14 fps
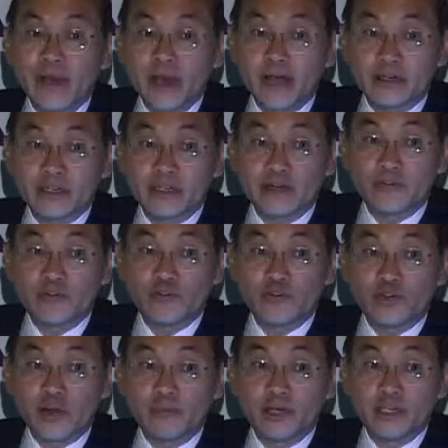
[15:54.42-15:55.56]
outcome for
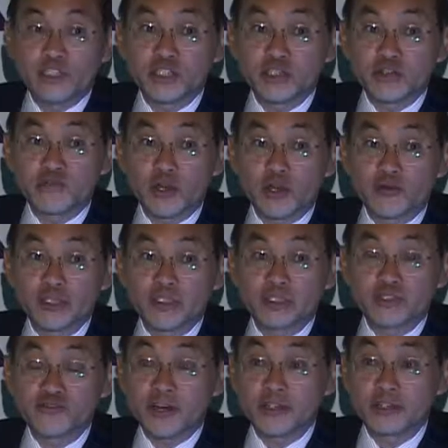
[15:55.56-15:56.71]
our patients following
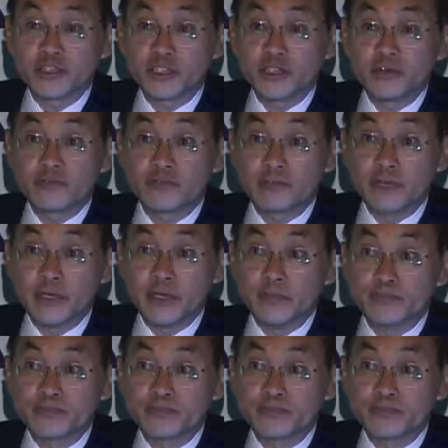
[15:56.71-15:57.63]
tetralogy repair.